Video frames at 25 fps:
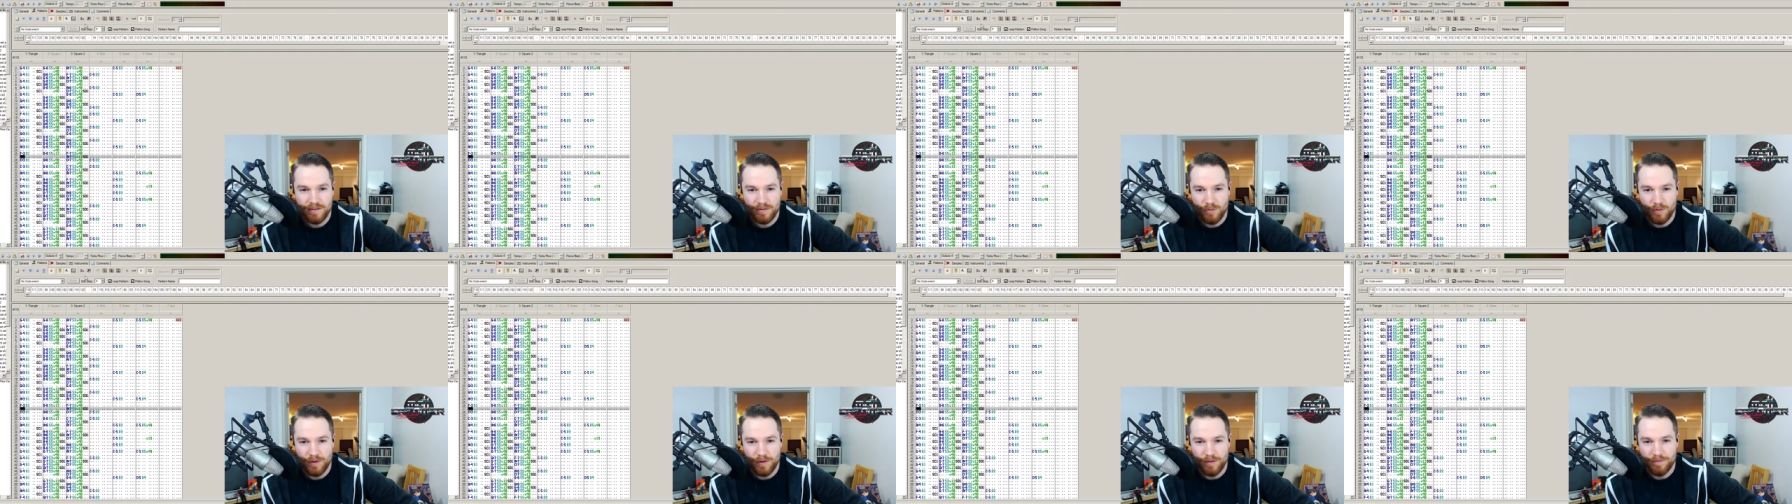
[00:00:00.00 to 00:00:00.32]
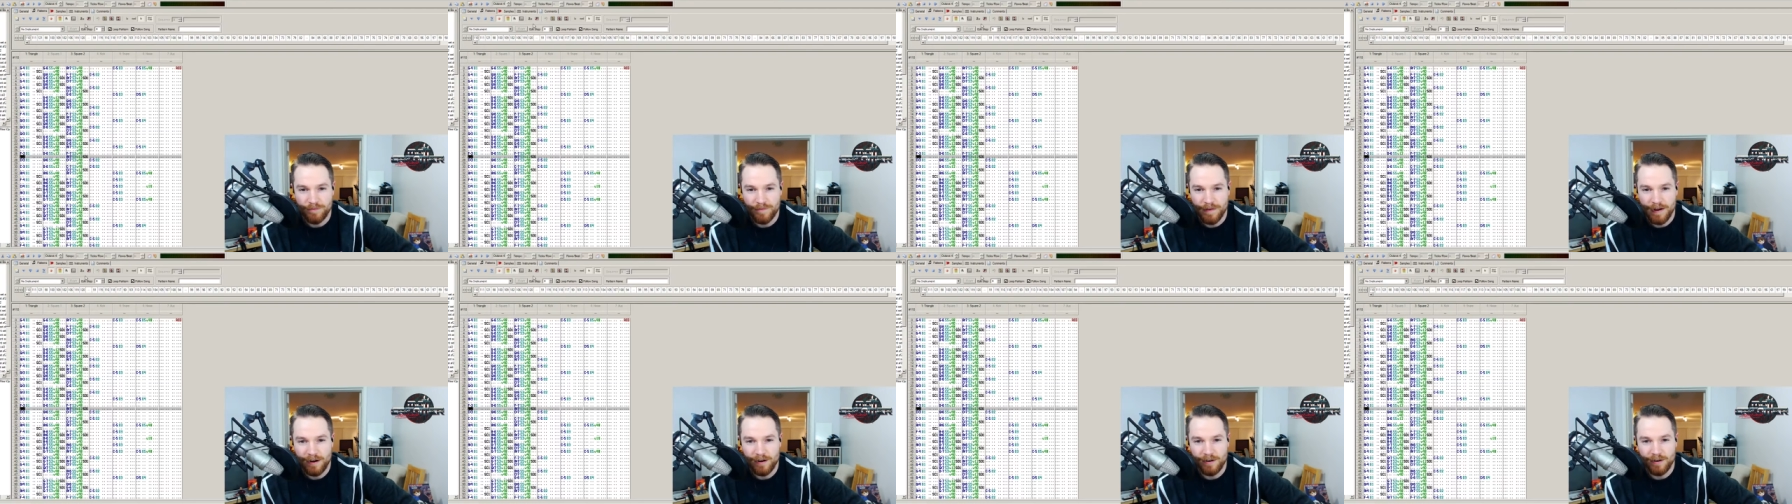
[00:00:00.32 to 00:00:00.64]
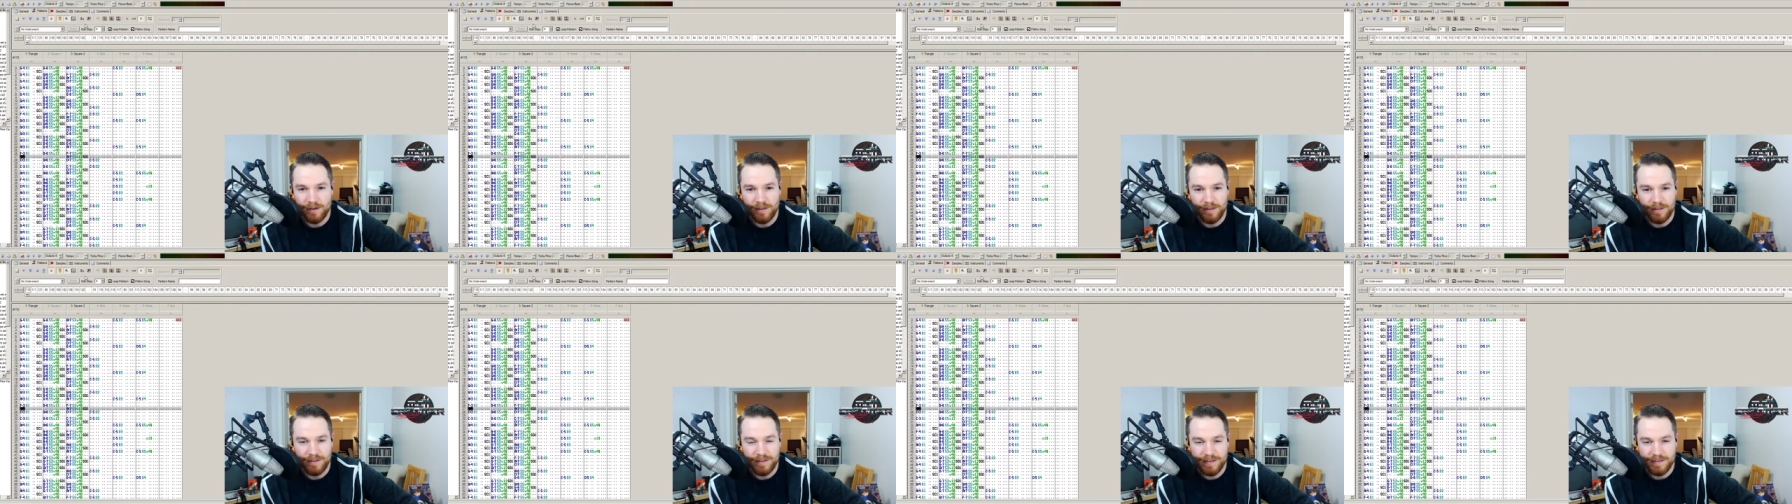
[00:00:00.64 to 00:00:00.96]
Will
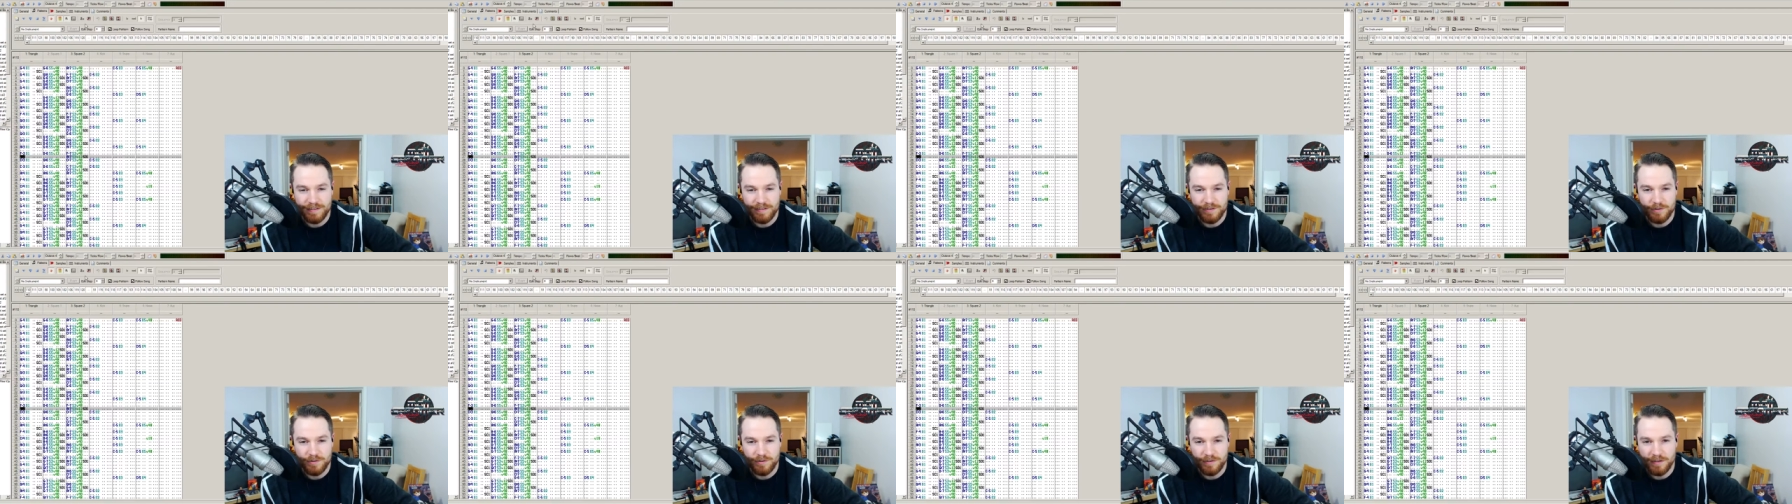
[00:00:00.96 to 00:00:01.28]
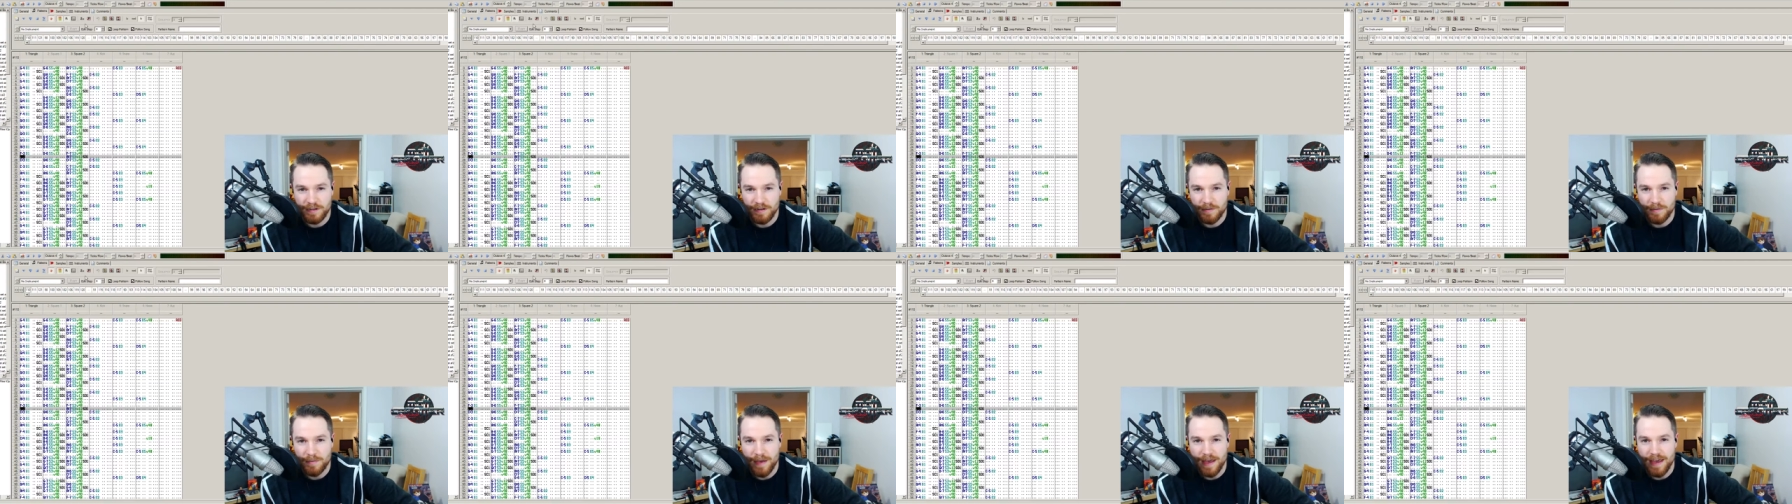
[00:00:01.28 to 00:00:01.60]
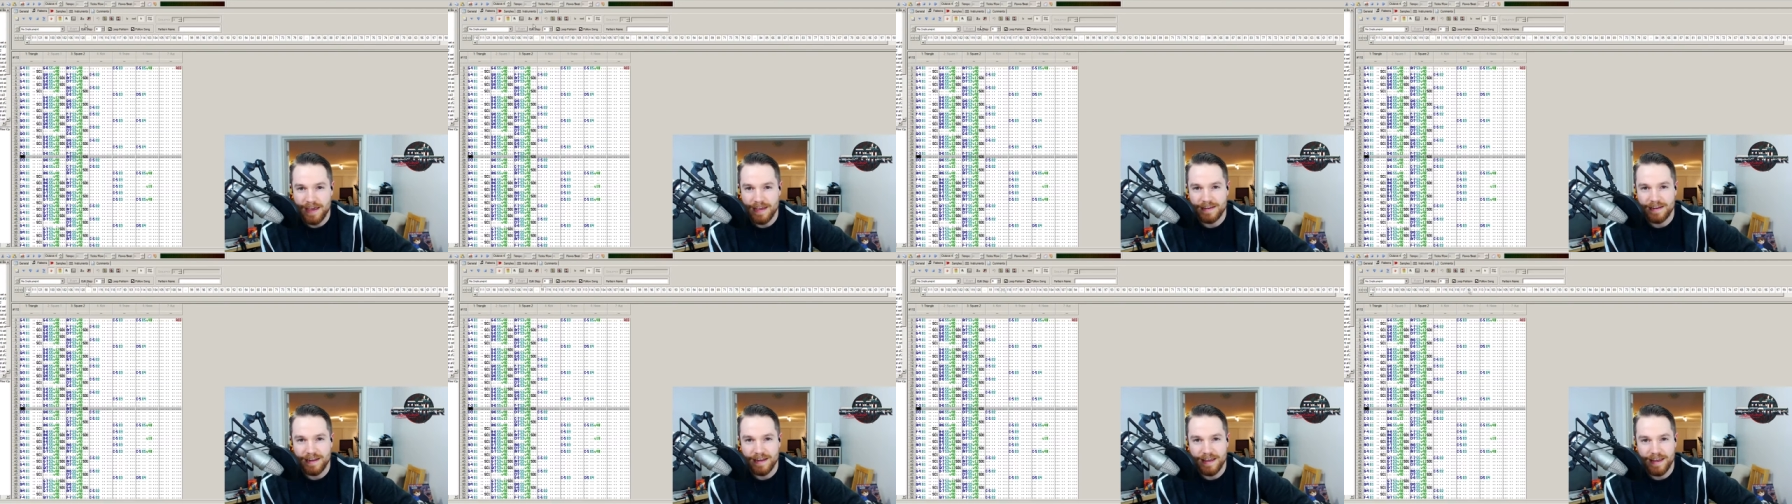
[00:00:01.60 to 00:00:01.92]
Ferrell is doing the
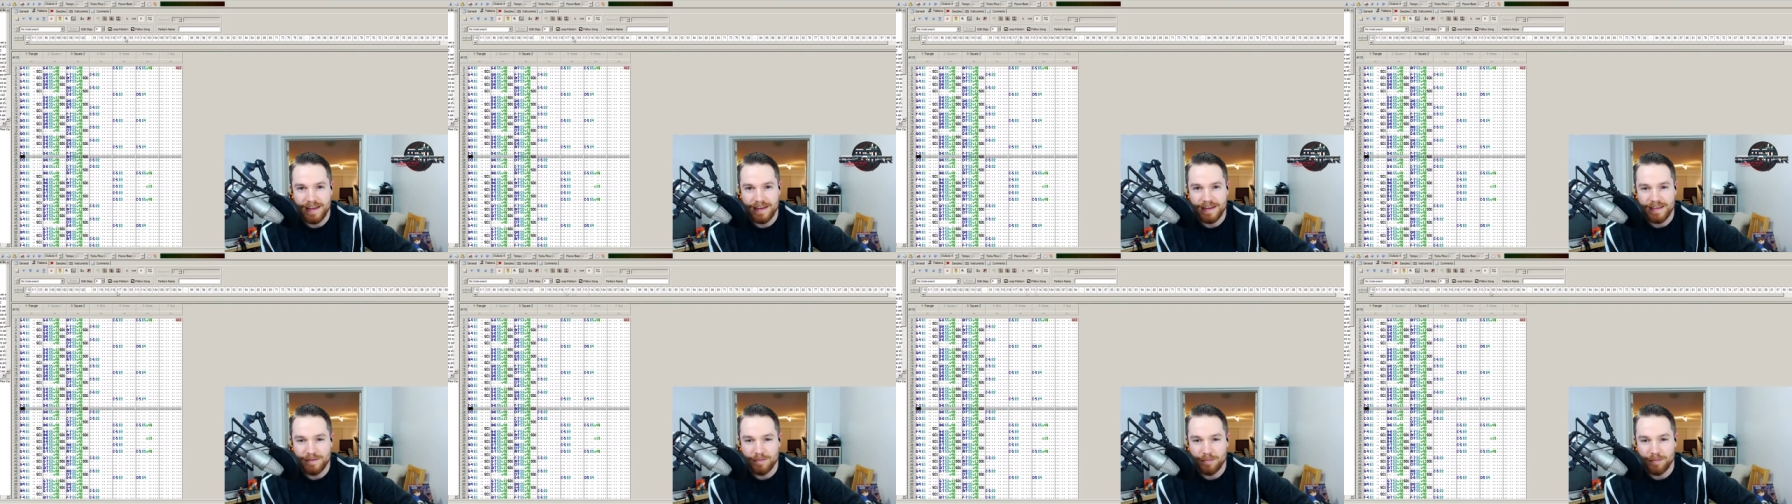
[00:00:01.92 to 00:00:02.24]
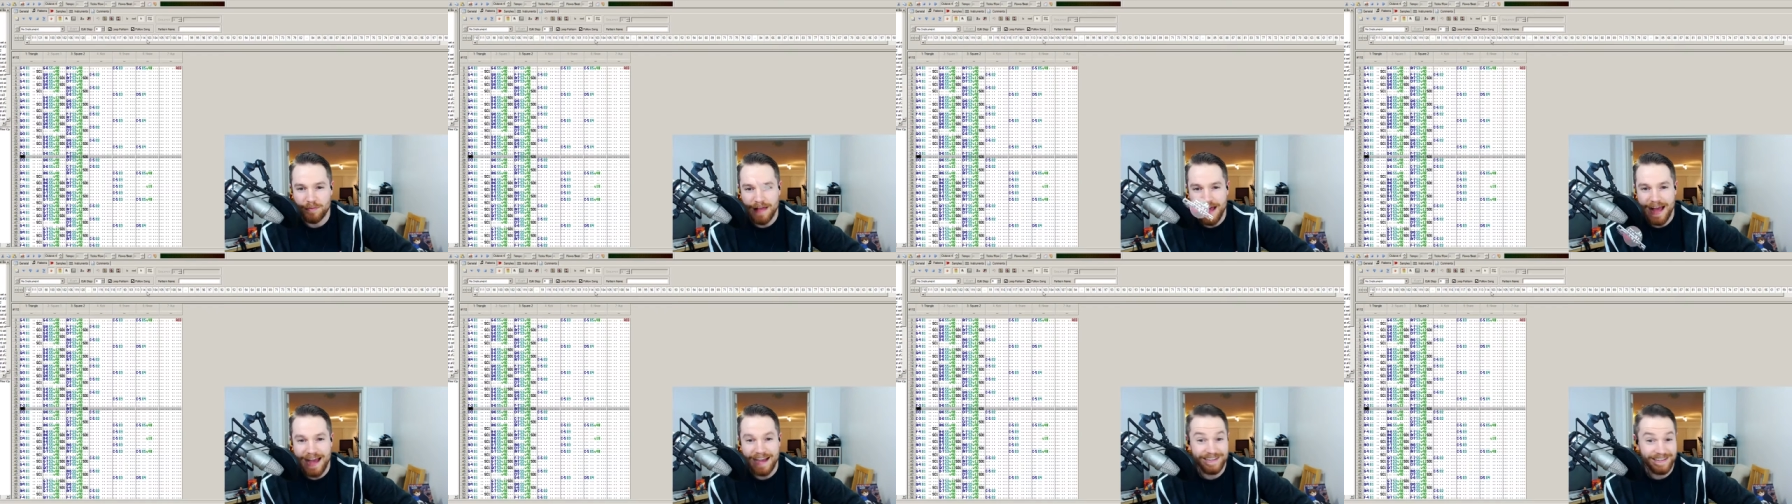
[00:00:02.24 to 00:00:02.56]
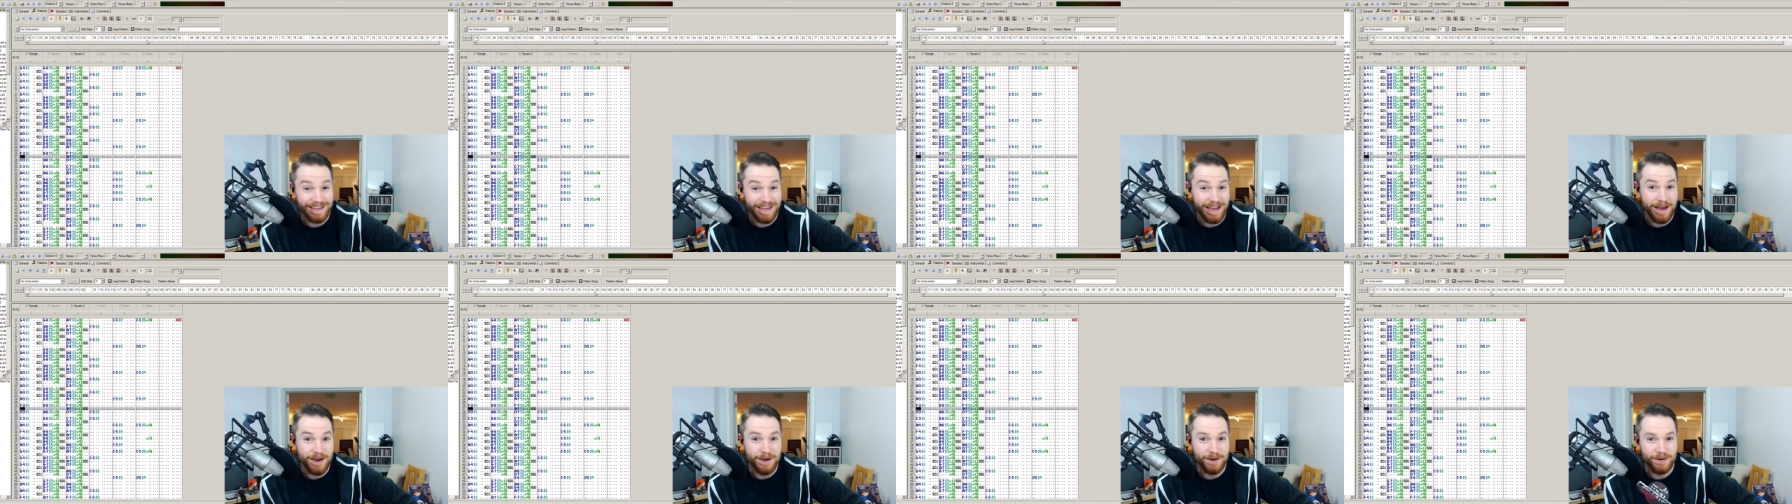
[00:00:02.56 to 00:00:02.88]
debate and he
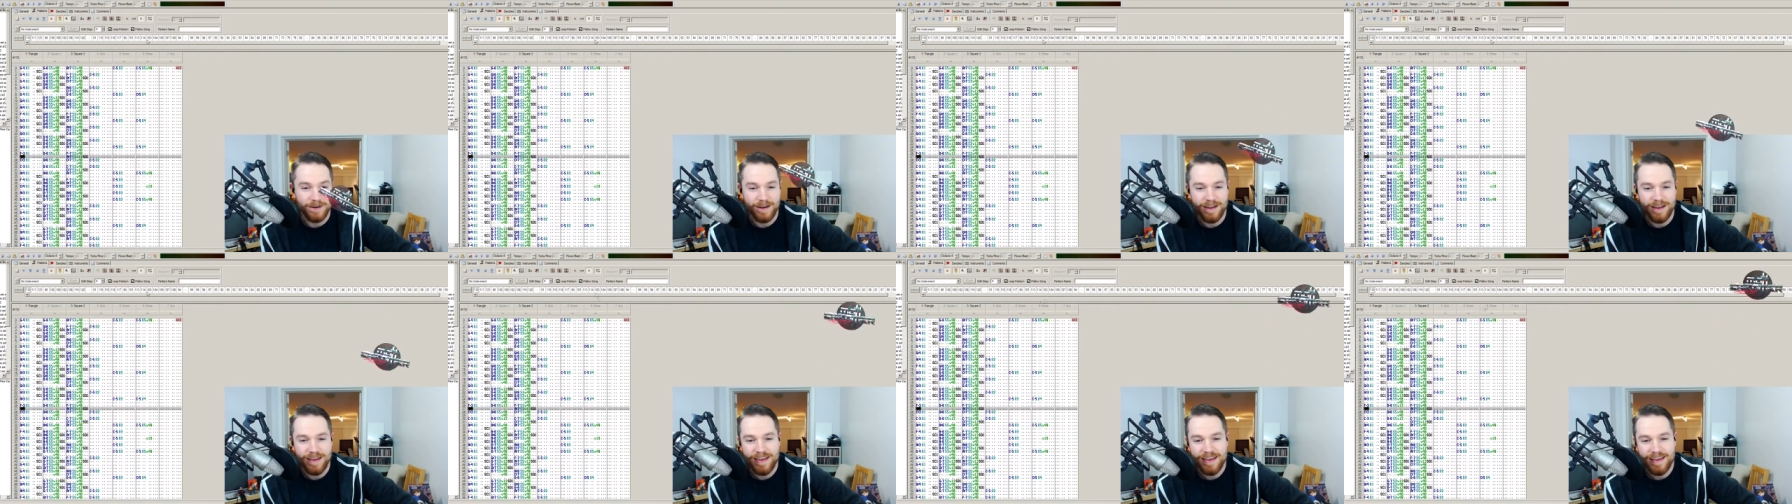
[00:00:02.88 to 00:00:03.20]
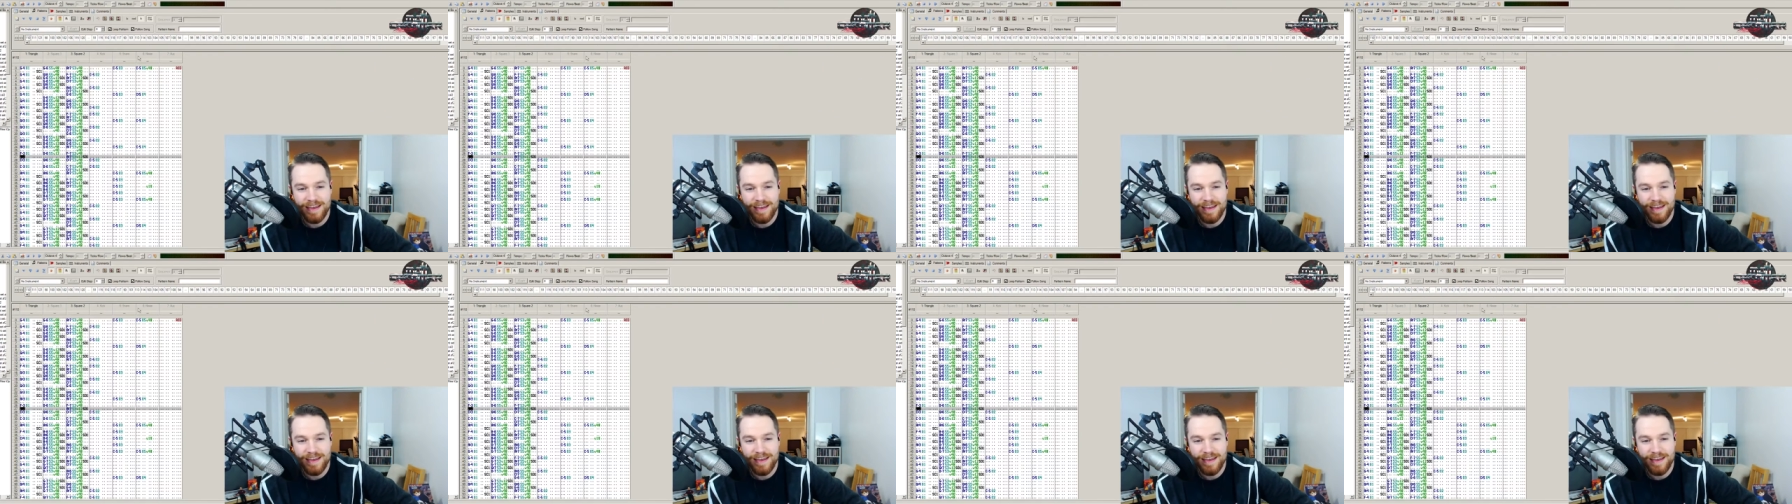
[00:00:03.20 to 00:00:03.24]
blacks out